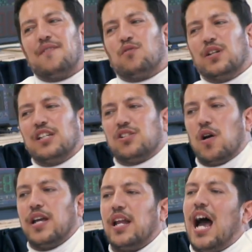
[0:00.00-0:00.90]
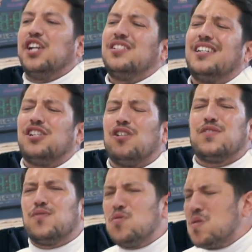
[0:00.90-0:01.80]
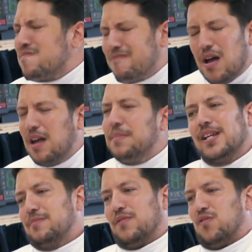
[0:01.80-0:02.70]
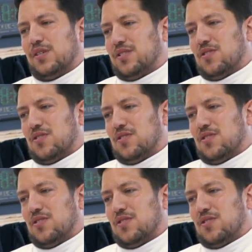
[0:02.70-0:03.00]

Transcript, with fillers: we haven't really started yet. I just like to stretch for a minute before we